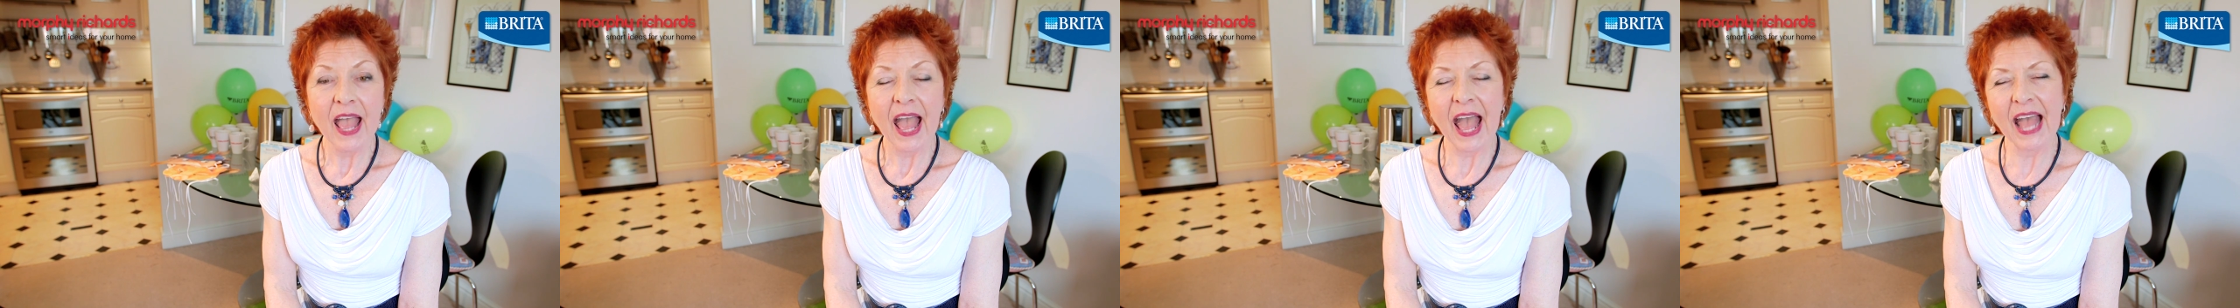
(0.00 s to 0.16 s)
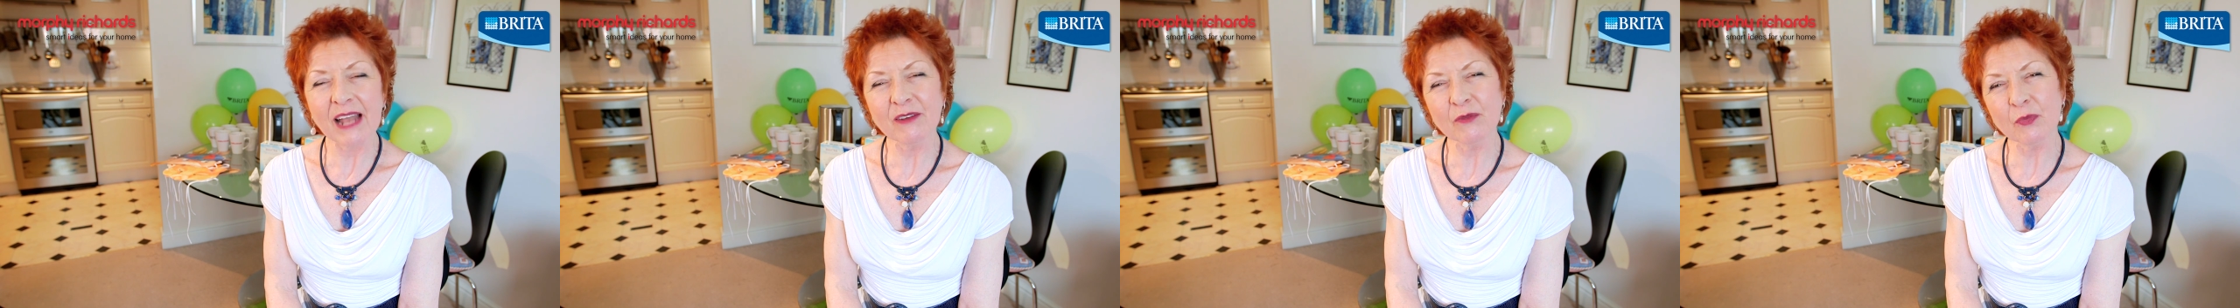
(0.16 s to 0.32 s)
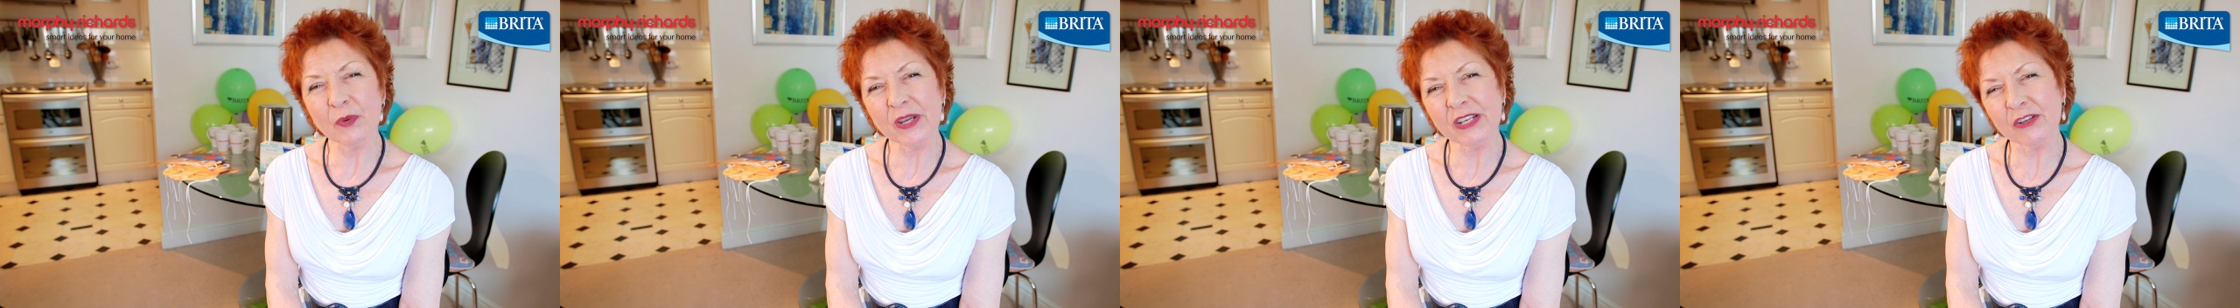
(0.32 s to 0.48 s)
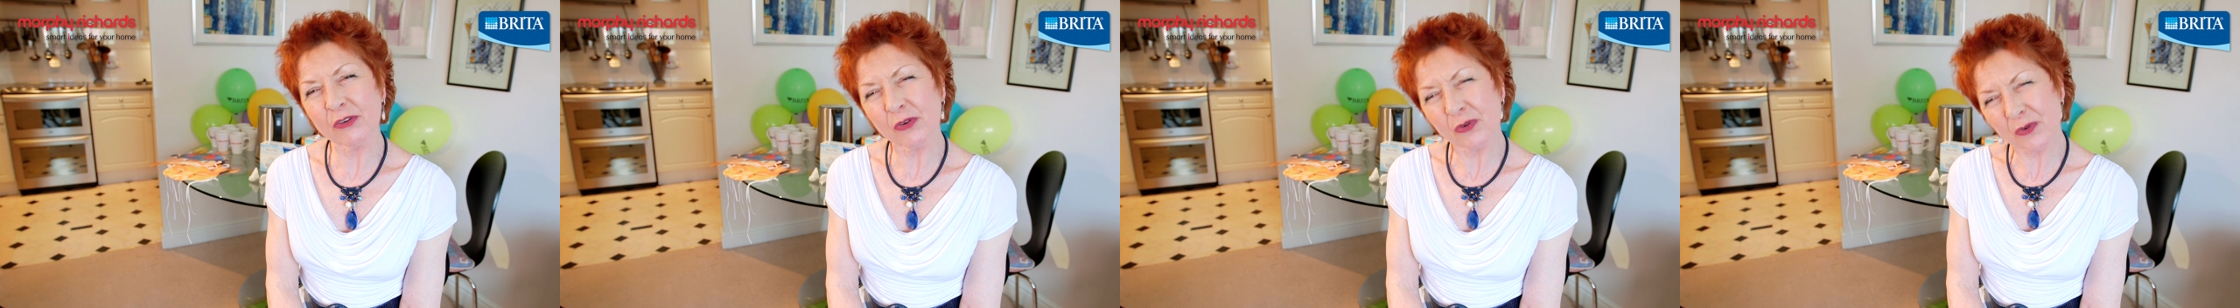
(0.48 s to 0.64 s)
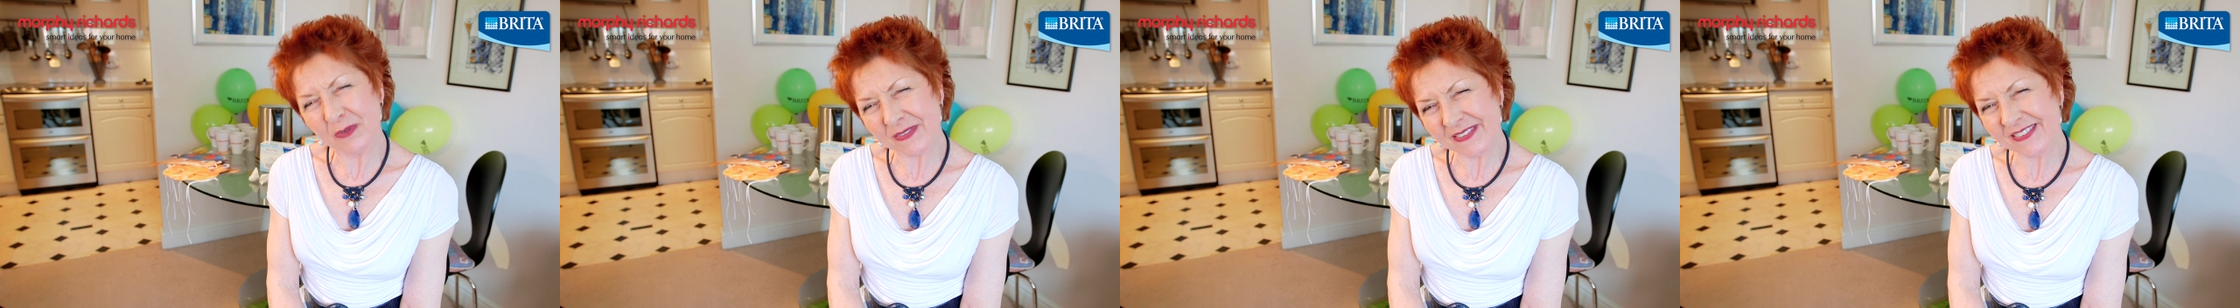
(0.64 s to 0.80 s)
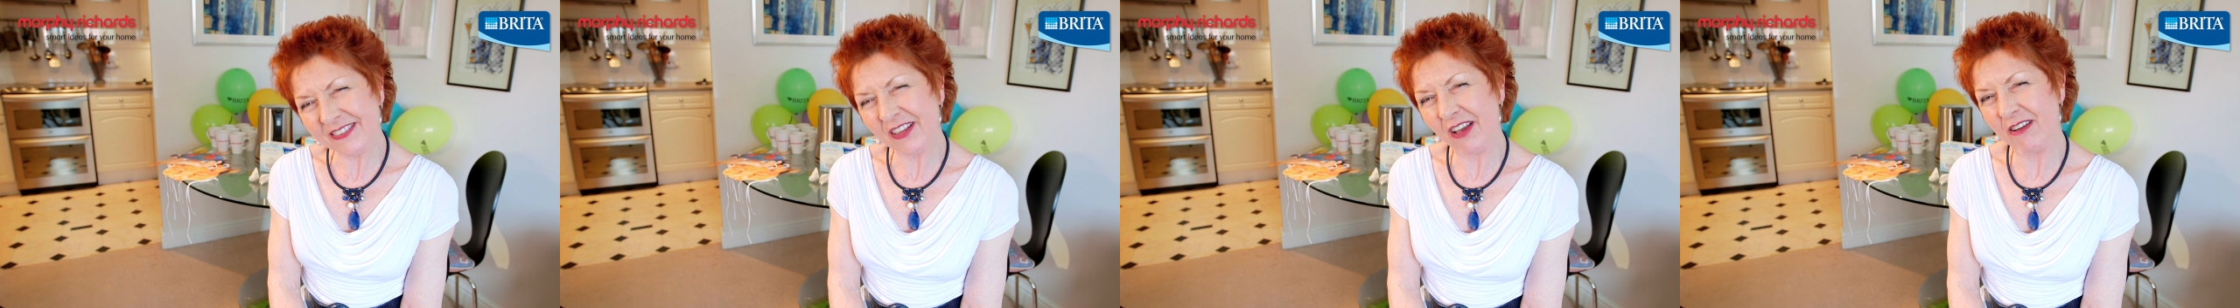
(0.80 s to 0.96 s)
And we'd
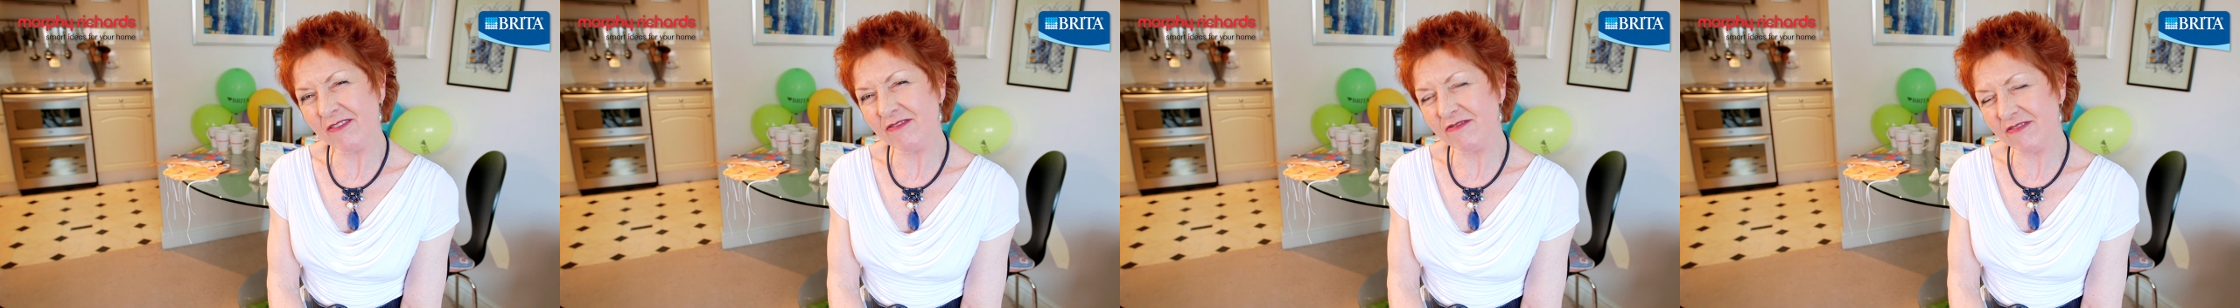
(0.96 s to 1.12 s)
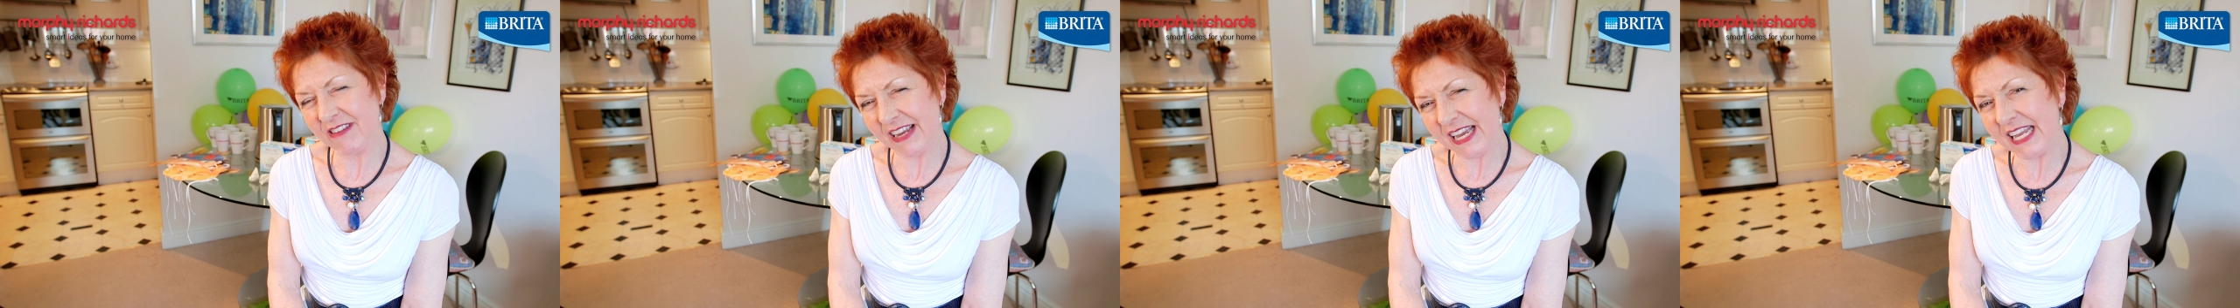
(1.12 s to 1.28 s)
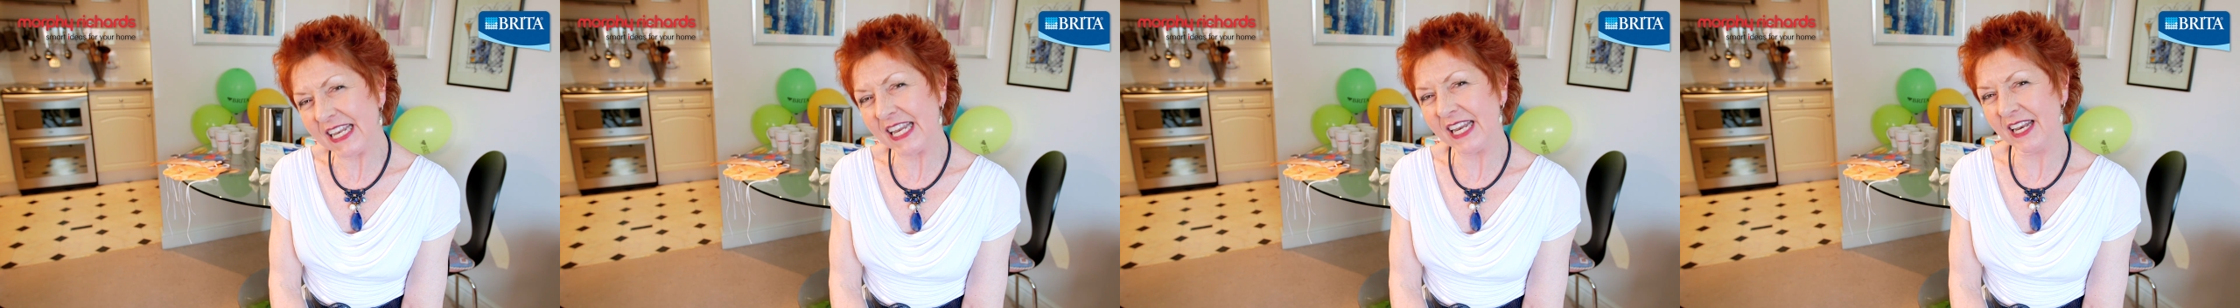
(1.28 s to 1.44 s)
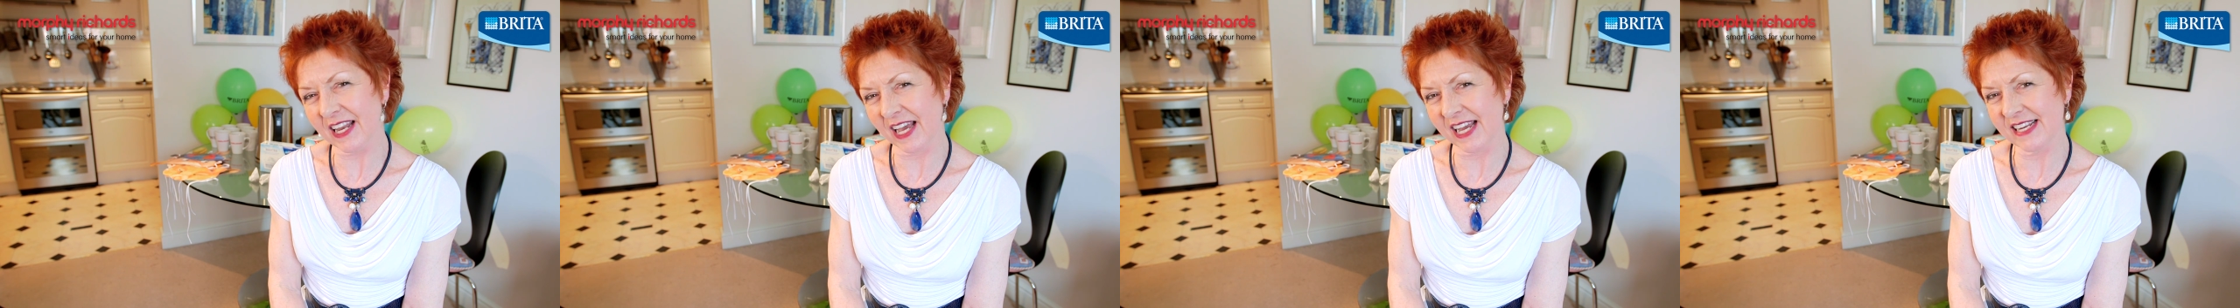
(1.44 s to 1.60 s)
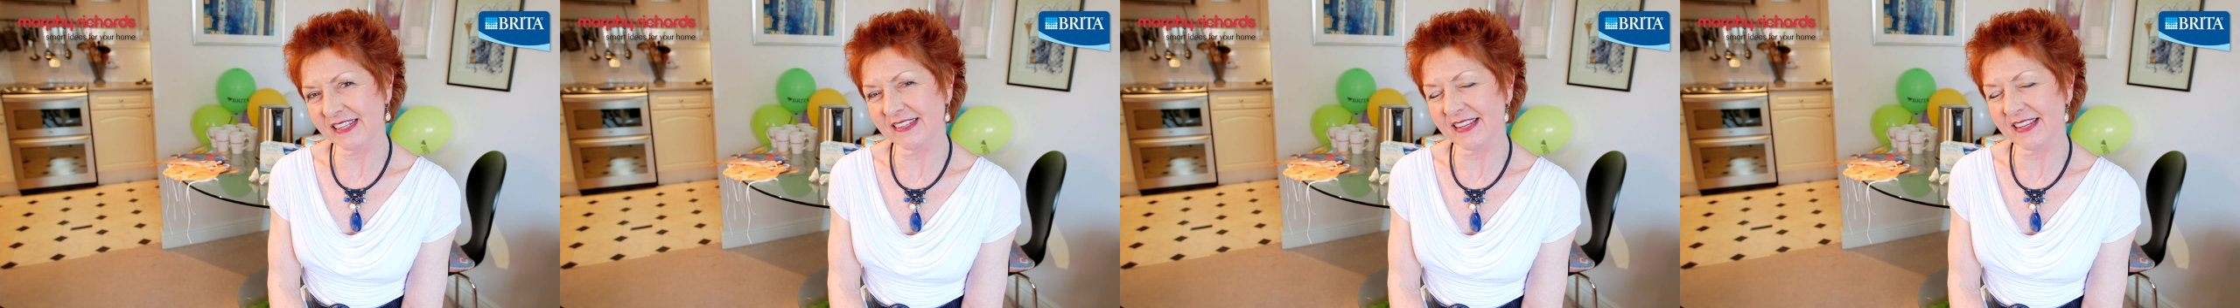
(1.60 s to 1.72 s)
also really like